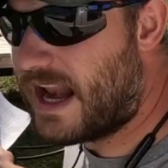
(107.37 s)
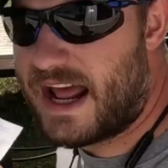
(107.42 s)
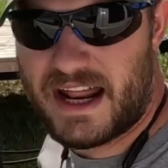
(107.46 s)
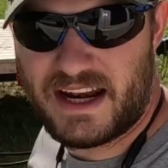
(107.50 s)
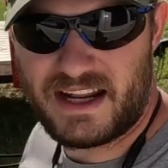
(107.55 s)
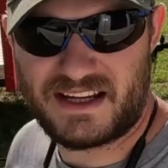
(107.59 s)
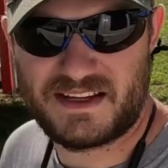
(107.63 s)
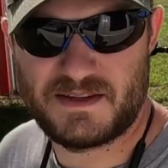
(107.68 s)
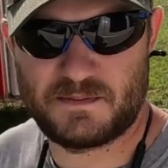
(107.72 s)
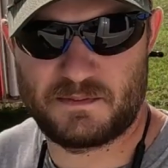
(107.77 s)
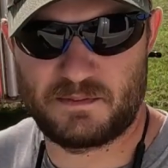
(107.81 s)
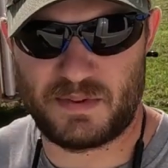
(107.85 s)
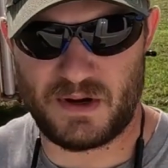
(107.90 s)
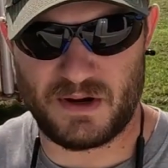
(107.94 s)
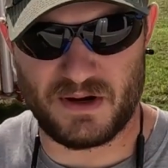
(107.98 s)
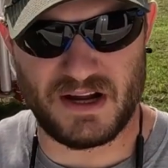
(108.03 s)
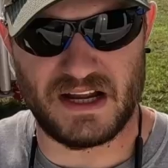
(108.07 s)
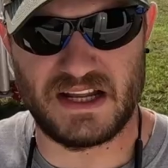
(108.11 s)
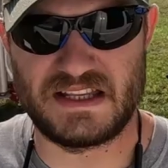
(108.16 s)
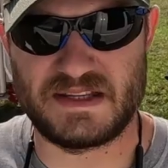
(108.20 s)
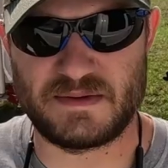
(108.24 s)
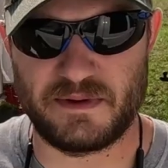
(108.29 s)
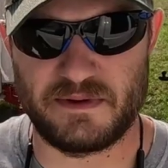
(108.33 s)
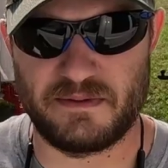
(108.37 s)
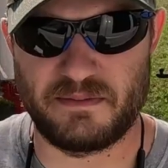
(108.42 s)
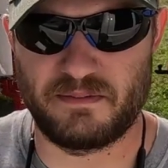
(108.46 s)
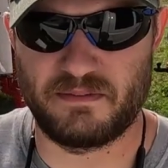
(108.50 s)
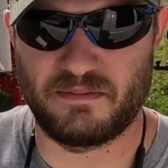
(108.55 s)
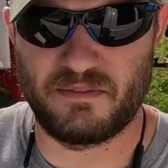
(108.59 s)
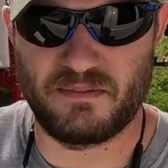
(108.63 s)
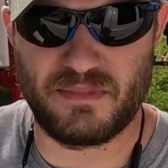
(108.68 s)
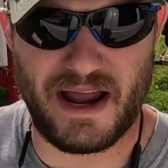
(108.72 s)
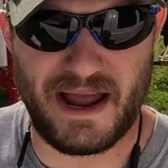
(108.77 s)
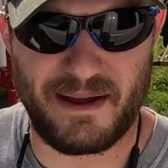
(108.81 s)
had experience with
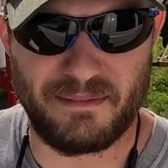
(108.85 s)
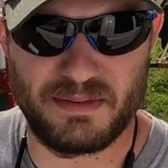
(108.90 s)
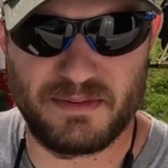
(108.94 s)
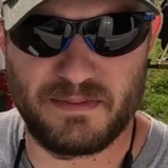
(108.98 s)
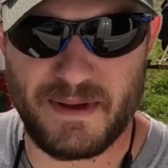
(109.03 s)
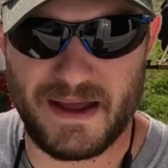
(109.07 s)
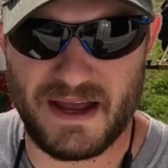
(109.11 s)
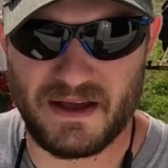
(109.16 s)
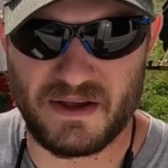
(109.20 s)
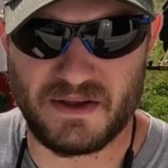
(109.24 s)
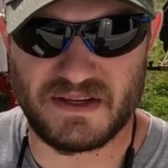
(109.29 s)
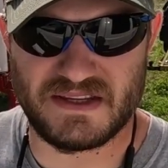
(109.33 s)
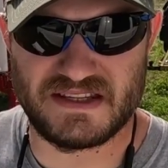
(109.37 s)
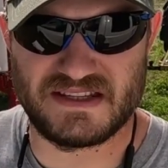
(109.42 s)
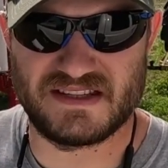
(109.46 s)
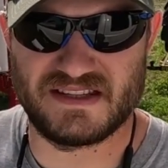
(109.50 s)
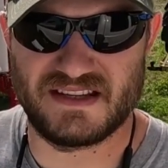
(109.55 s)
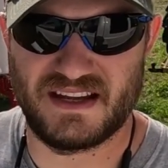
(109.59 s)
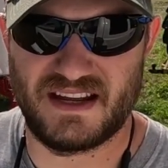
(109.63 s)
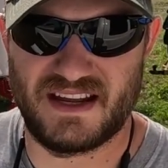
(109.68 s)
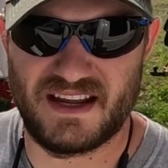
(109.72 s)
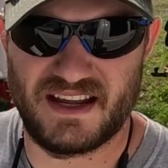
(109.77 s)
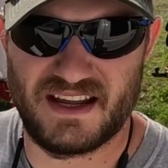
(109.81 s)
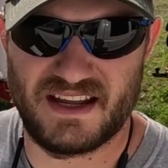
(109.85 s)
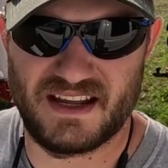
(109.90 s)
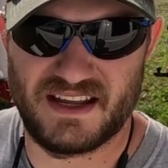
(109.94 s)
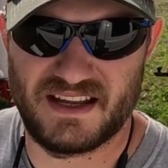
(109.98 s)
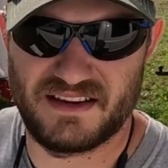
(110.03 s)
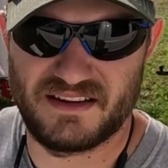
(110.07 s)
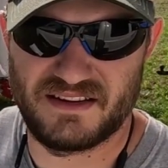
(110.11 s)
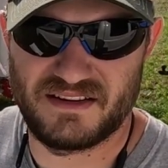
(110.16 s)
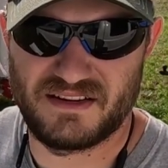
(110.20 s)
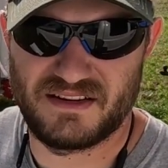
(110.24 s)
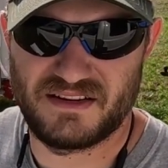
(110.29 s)
wrapped bales
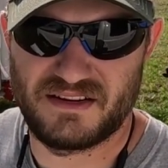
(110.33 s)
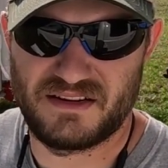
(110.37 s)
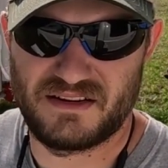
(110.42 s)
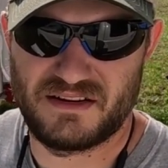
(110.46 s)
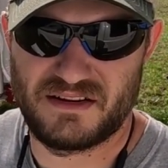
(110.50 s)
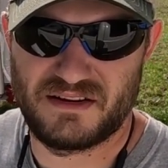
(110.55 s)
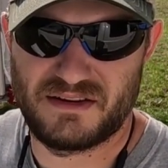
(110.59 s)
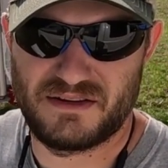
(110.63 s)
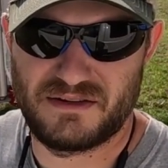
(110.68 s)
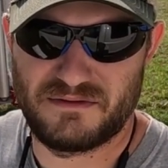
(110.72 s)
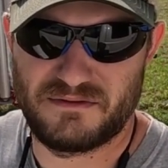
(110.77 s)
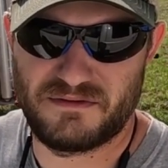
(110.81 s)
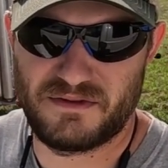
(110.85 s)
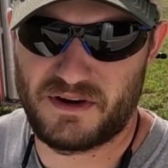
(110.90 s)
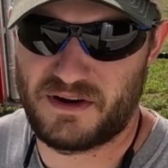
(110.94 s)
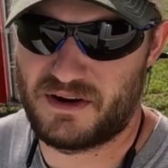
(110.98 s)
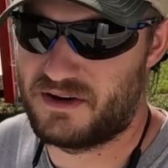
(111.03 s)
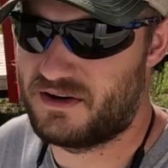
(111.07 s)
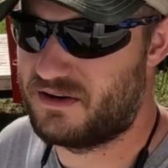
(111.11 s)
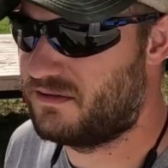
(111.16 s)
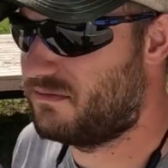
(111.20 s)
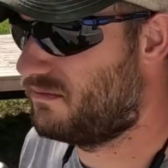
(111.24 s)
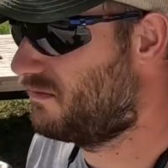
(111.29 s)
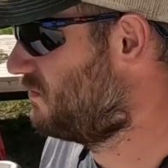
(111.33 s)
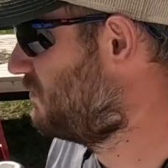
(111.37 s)
for